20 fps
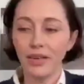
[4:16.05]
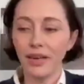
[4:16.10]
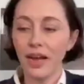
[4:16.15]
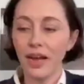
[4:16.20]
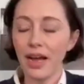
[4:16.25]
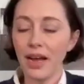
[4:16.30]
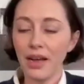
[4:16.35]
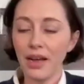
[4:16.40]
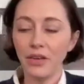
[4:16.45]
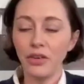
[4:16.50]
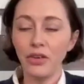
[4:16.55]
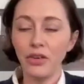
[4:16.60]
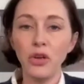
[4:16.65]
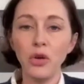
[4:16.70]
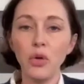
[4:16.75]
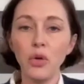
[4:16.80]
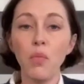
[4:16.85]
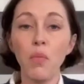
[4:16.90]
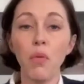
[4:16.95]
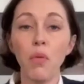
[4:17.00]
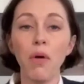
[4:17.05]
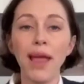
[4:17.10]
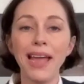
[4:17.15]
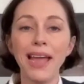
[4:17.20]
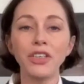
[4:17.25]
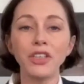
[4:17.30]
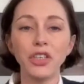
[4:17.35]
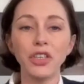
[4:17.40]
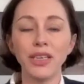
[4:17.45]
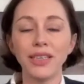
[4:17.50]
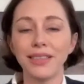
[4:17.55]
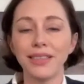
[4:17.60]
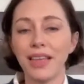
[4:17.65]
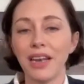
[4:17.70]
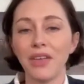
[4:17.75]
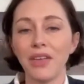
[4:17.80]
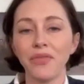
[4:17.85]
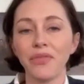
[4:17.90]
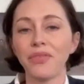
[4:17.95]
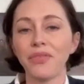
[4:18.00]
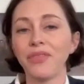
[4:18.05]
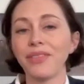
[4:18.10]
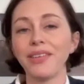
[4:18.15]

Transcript: Uh, new branches that have